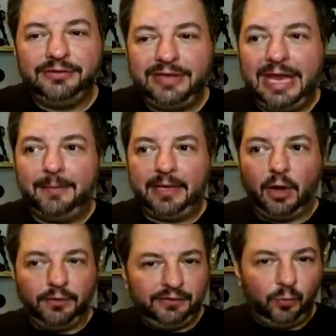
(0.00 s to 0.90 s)
this game like
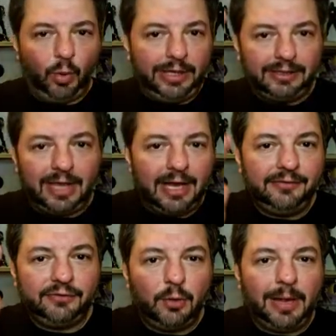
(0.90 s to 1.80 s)
all these white
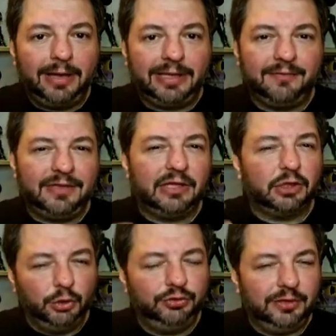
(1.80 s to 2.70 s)
lines go by to give the
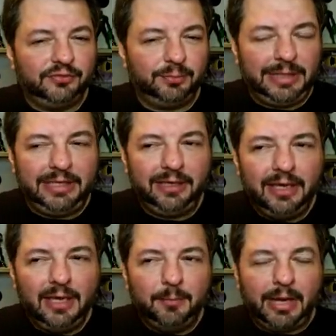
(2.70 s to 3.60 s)
illusion of speed
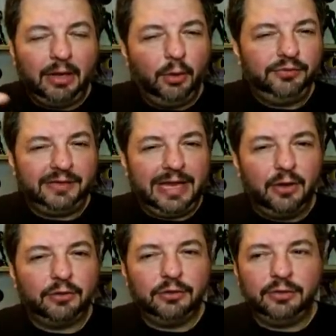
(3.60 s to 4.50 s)
but i notice the
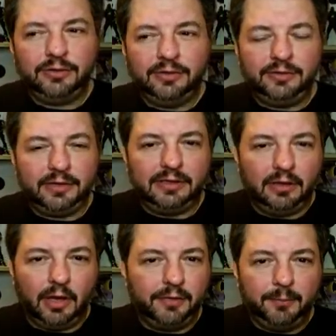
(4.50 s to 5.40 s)
character and the, the
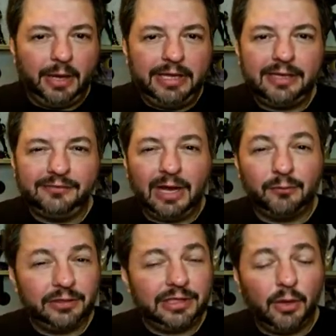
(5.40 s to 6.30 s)
on the bike is
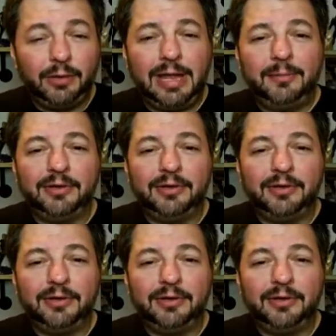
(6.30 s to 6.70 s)
not really going that